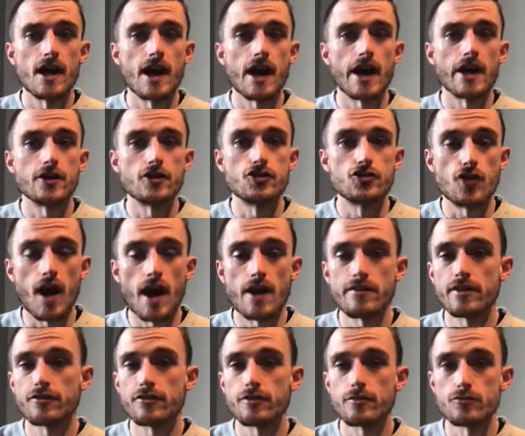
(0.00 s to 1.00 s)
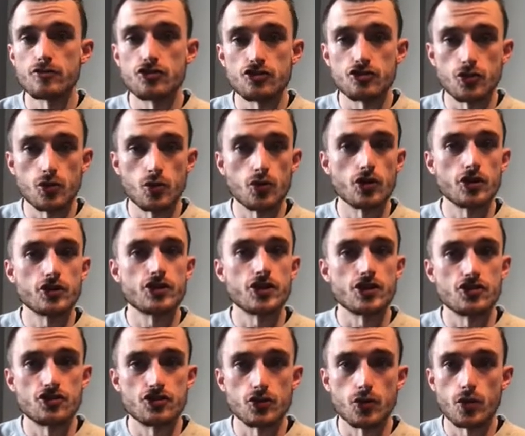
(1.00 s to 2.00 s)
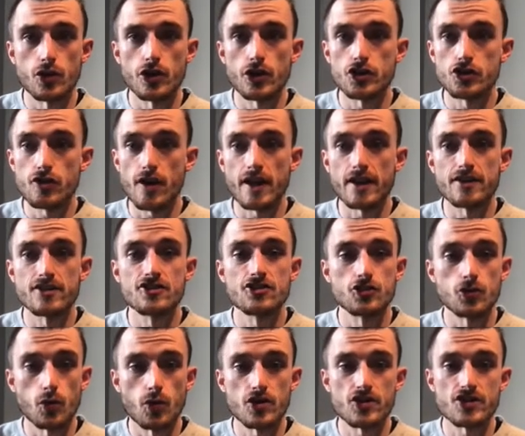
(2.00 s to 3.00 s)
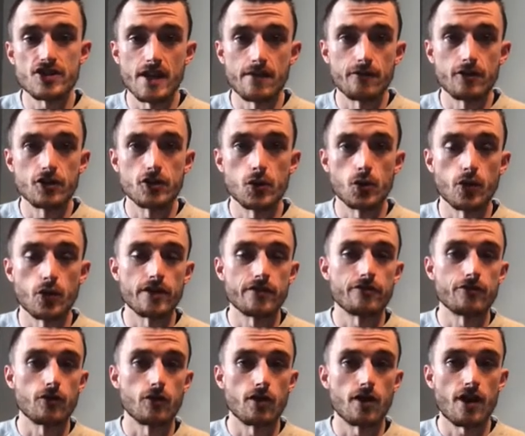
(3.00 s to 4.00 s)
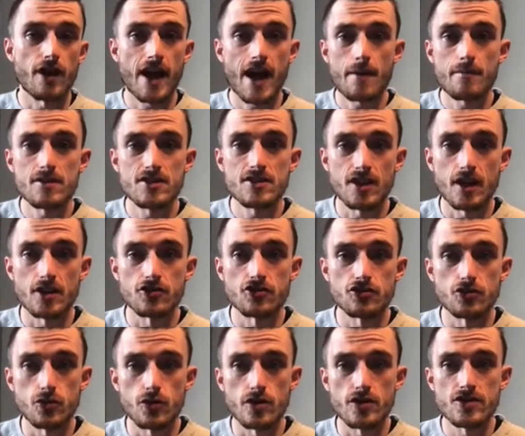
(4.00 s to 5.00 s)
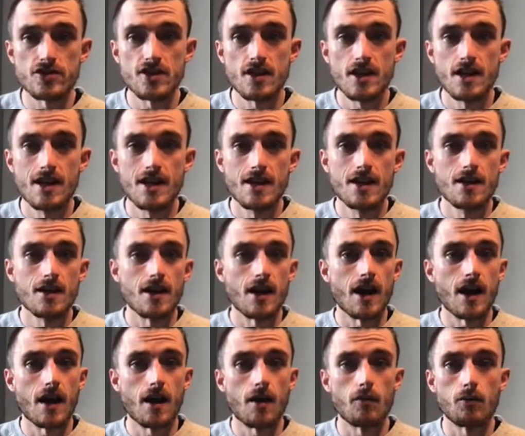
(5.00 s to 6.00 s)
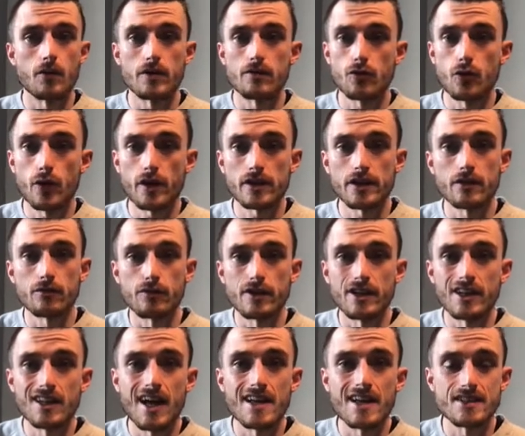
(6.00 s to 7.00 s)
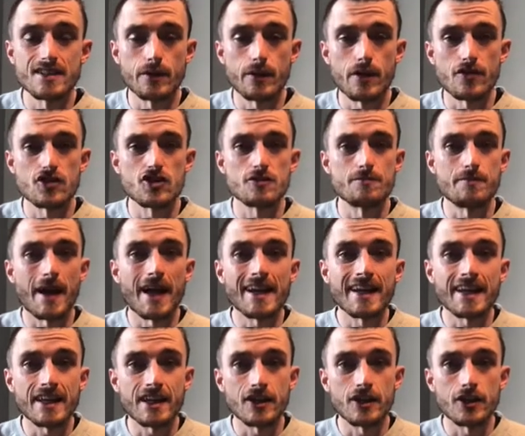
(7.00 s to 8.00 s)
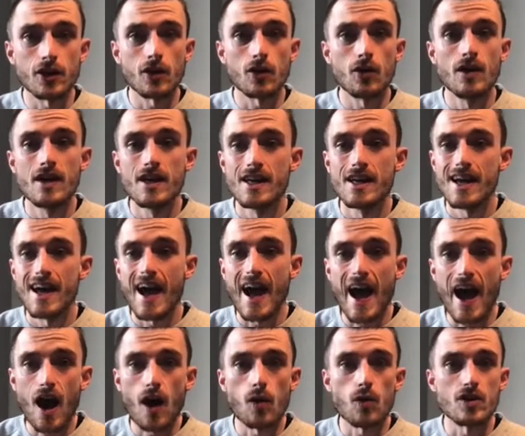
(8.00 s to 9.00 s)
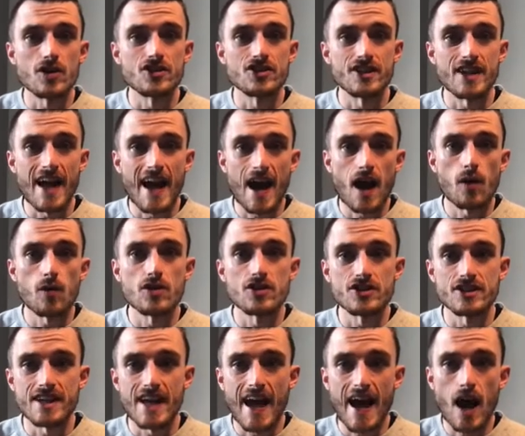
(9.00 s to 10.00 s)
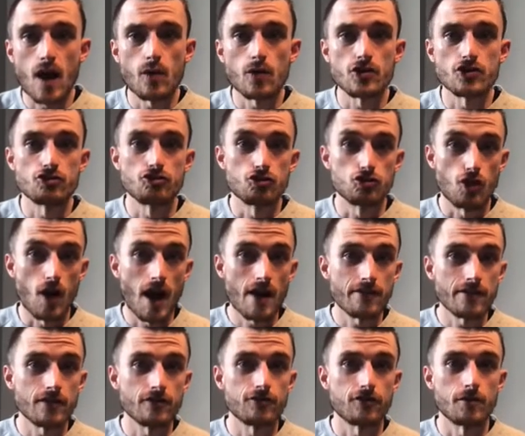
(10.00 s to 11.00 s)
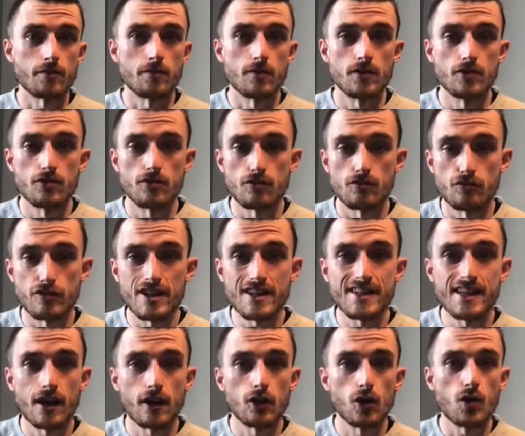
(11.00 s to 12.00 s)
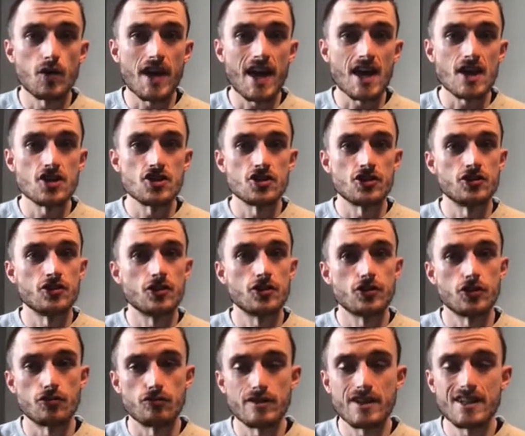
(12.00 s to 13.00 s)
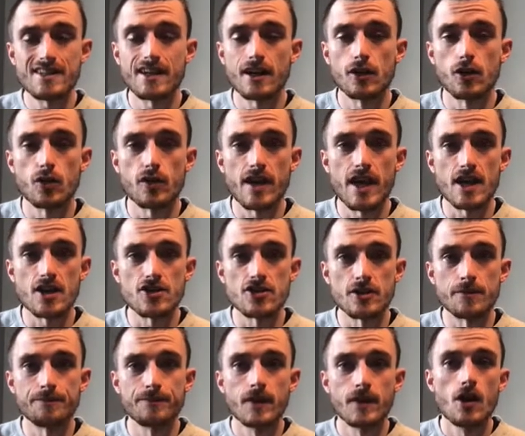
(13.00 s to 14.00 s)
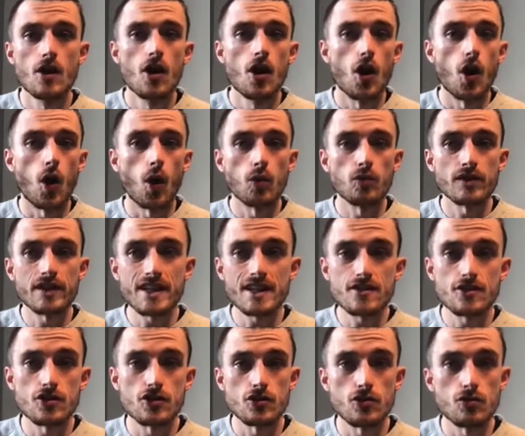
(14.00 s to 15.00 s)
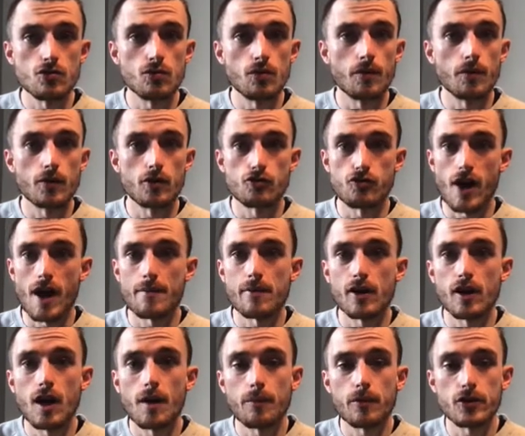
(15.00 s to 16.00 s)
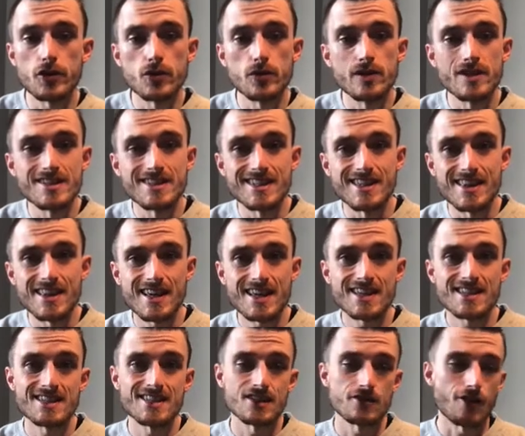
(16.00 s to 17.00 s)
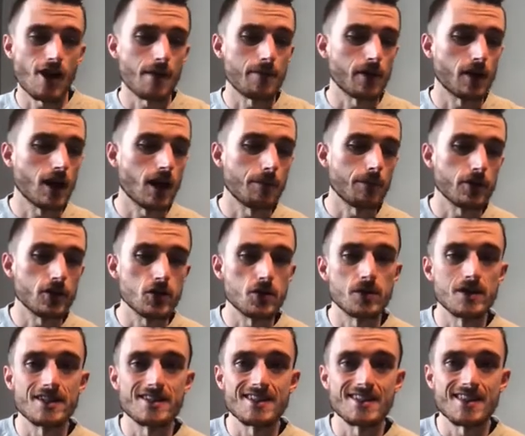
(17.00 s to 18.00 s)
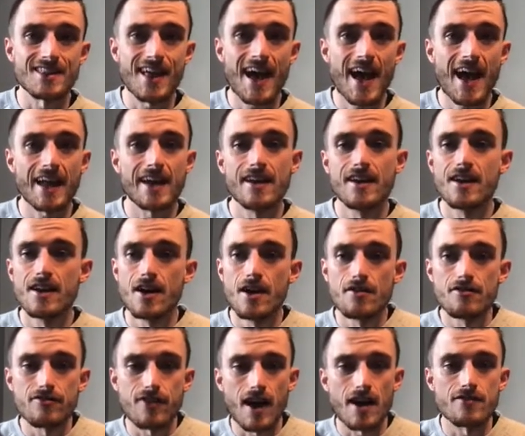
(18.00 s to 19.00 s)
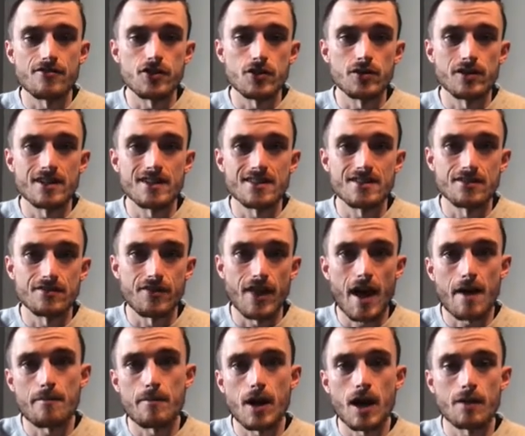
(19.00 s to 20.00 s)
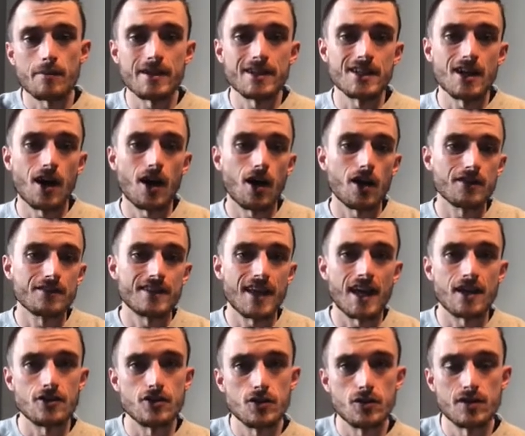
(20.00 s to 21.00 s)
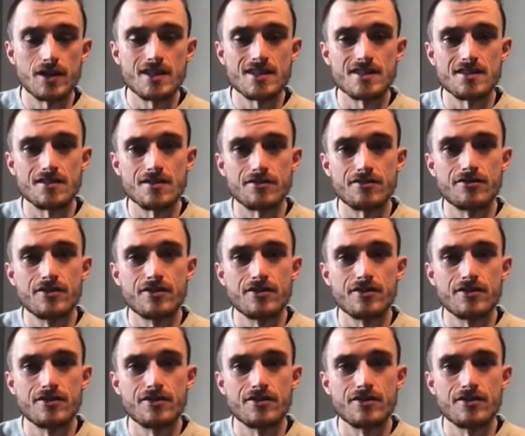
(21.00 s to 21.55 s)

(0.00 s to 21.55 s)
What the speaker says: driving from store to store, trying to source inventory for our Amazon stores. We quickly realized that we were spending, hours and hours and hours driving from retail location to retail location, only to grab a couple of units of this, grab a couple of units of that, 5 units of that Barbie doll, 10 units of